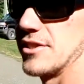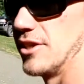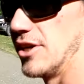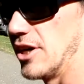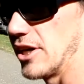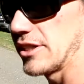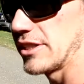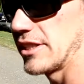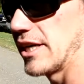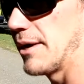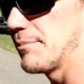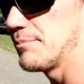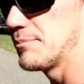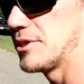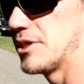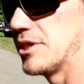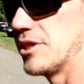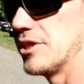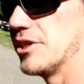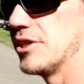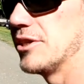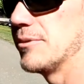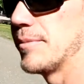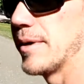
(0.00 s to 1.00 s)
hooked up
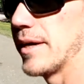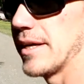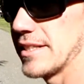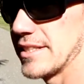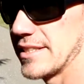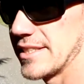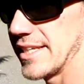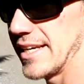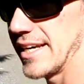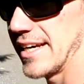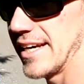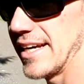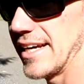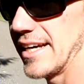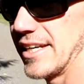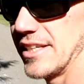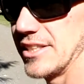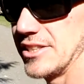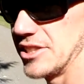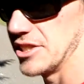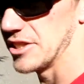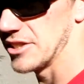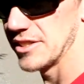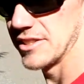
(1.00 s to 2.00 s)
too, but
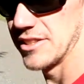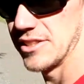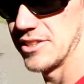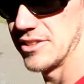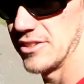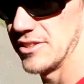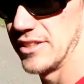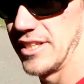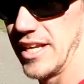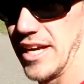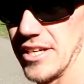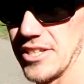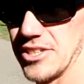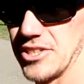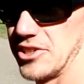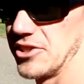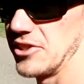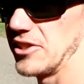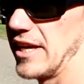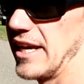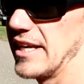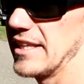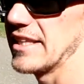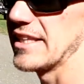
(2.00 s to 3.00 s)
it's just getting too
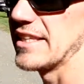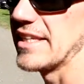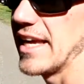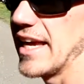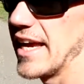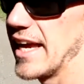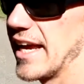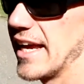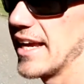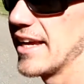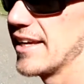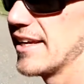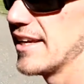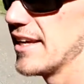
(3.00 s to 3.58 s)
late in the day.